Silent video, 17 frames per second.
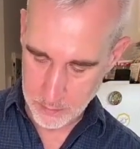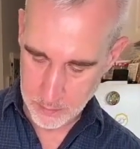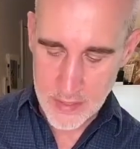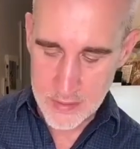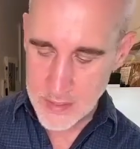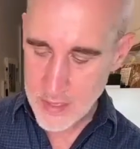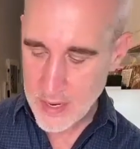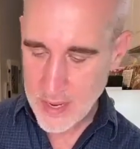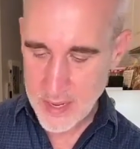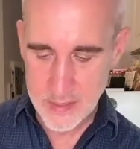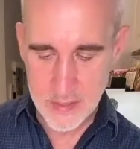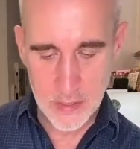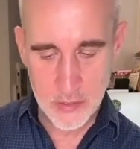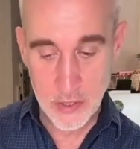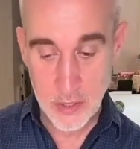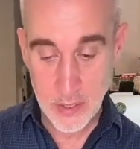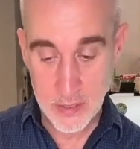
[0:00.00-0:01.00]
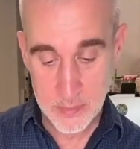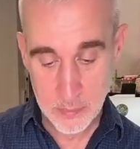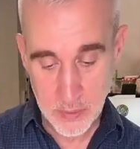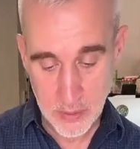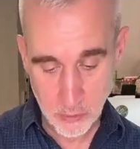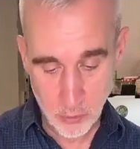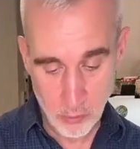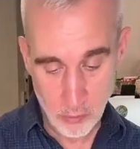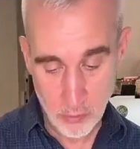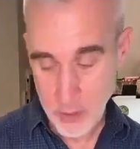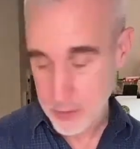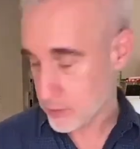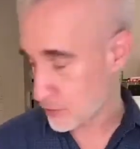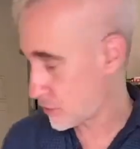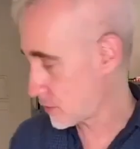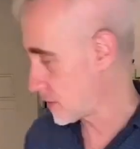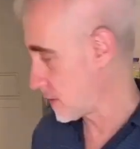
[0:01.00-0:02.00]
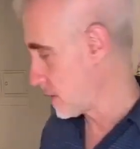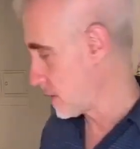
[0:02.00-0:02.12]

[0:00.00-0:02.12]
That's gonna add such a nice bit of crunch